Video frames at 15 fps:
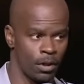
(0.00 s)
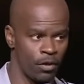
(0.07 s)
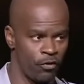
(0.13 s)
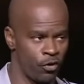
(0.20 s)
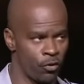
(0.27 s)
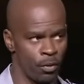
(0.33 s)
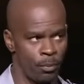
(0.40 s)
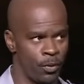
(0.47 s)

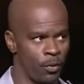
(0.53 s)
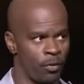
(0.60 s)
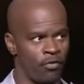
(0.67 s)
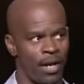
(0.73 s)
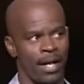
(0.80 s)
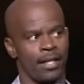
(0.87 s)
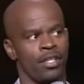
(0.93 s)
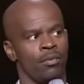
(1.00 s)
If you rebuke
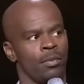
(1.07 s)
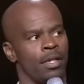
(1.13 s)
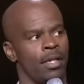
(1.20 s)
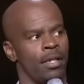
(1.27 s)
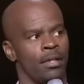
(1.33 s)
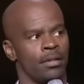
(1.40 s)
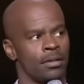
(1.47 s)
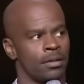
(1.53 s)
vacuum
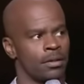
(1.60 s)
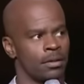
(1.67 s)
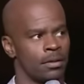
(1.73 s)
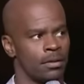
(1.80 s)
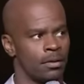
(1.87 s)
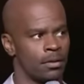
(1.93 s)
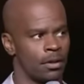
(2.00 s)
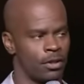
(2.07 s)
cleaners,
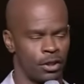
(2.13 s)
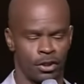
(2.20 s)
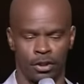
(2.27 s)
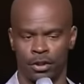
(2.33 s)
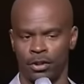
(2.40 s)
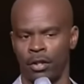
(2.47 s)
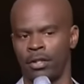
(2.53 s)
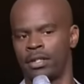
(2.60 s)
because it's
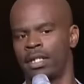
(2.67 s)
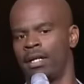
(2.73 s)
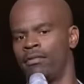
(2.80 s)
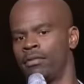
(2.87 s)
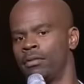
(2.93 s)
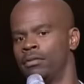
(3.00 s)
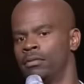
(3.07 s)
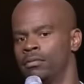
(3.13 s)
a dirt
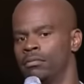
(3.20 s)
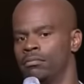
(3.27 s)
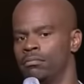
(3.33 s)
devil.